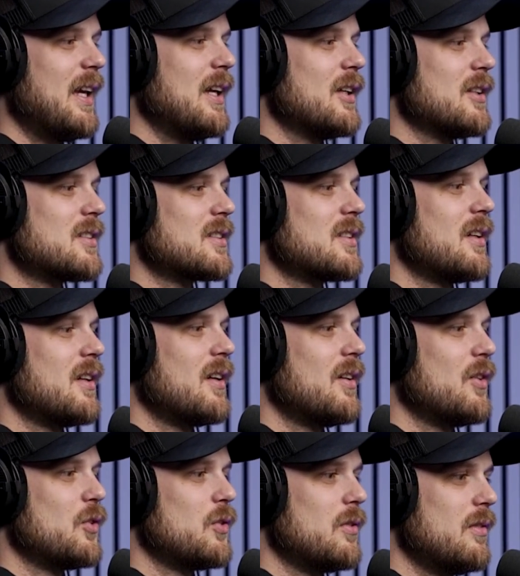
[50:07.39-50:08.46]
is
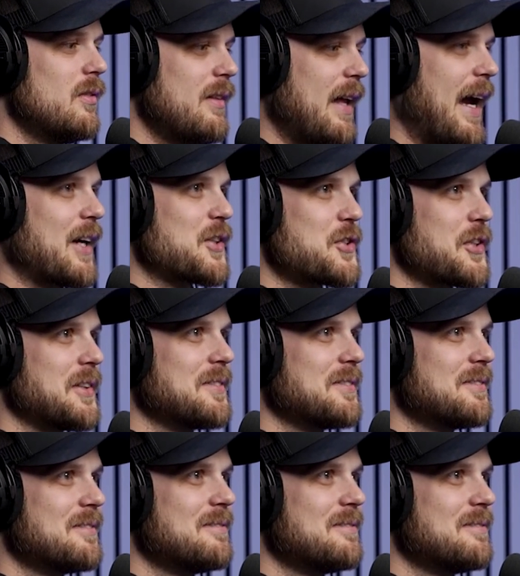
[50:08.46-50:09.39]
action.